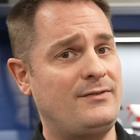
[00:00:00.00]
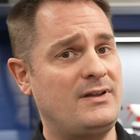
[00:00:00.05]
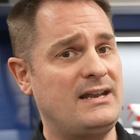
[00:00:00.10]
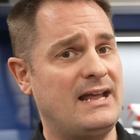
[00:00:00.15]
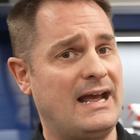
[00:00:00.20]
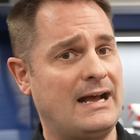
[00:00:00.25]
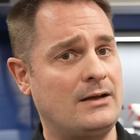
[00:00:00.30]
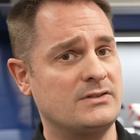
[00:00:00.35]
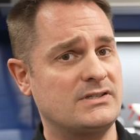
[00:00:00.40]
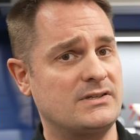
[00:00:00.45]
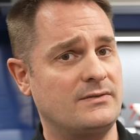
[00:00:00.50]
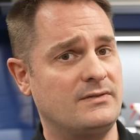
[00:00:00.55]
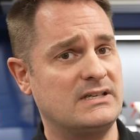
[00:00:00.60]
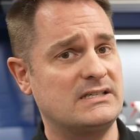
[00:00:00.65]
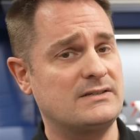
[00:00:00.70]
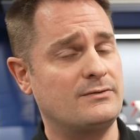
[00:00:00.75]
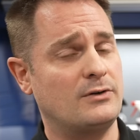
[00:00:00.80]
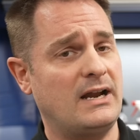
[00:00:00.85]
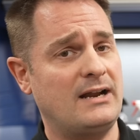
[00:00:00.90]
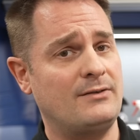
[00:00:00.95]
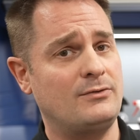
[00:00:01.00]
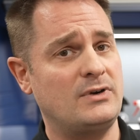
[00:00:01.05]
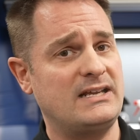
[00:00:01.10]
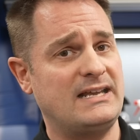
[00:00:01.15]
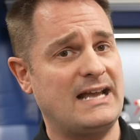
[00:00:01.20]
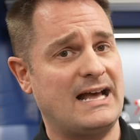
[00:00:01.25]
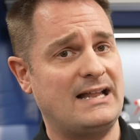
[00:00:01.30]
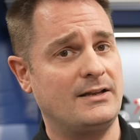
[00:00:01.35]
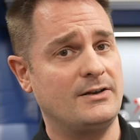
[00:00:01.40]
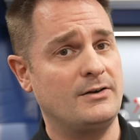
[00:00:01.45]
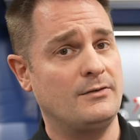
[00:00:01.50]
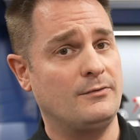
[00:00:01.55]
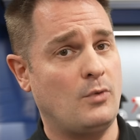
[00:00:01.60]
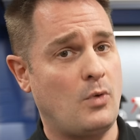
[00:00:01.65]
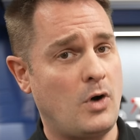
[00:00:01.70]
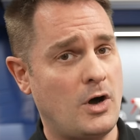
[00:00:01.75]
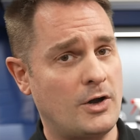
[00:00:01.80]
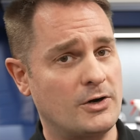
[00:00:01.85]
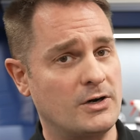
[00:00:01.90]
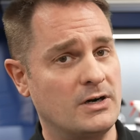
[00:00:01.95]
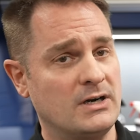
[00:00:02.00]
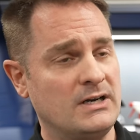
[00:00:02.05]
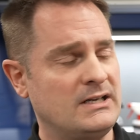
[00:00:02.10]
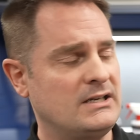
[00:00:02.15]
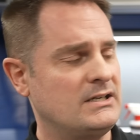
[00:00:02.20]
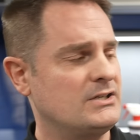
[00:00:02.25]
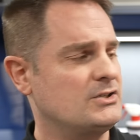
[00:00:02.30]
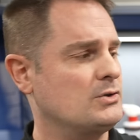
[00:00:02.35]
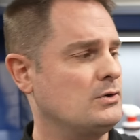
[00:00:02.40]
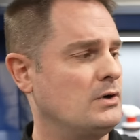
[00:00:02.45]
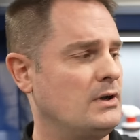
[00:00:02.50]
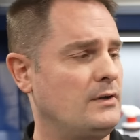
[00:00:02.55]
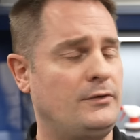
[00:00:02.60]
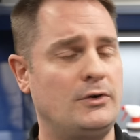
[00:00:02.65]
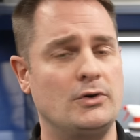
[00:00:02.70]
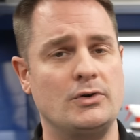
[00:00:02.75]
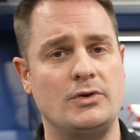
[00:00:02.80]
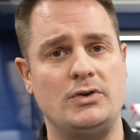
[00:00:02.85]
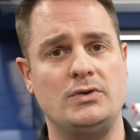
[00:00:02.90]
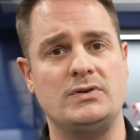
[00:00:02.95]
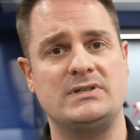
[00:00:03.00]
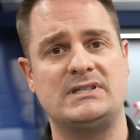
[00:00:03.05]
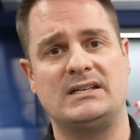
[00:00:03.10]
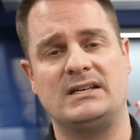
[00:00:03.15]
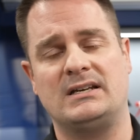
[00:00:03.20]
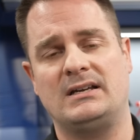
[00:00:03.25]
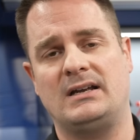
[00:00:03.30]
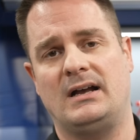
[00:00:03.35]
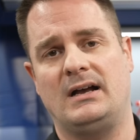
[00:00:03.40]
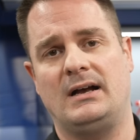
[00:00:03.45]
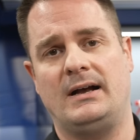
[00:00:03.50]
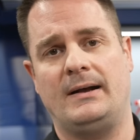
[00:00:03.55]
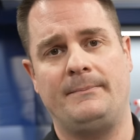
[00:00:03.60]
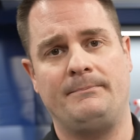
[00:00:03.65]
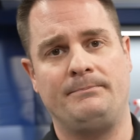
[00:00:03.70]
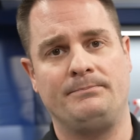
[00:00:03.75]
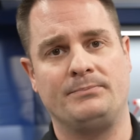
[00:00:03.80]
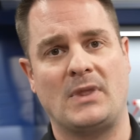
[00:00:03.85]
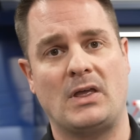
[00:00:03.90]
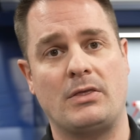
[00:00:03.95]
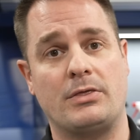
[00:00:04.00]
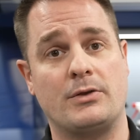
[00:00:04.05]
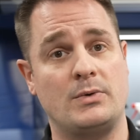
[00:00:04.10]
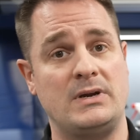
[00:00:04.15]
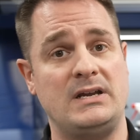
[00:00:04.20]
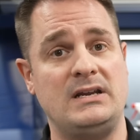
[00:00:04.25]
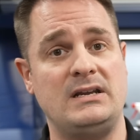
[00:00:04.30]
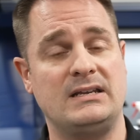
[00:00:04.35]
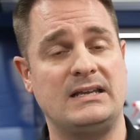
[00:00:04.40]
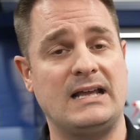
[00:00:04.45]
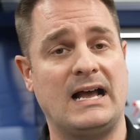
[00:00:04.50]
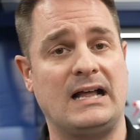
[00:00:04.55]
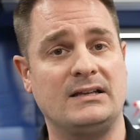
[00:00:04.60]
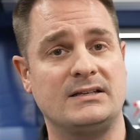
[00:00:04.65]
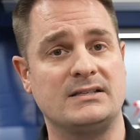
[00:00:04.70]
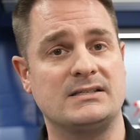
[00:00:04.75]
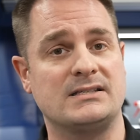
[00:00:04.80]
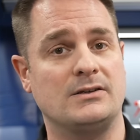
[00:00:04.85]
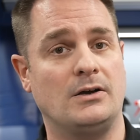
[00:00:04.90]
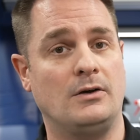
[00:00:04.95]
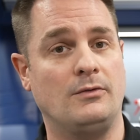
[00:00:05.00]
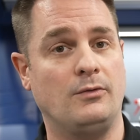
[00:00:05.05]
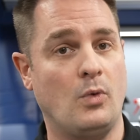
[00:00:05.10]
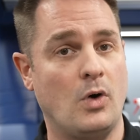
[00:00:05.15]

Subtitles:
an ounce of this for every gallon of water. So if you're using 3 gallons of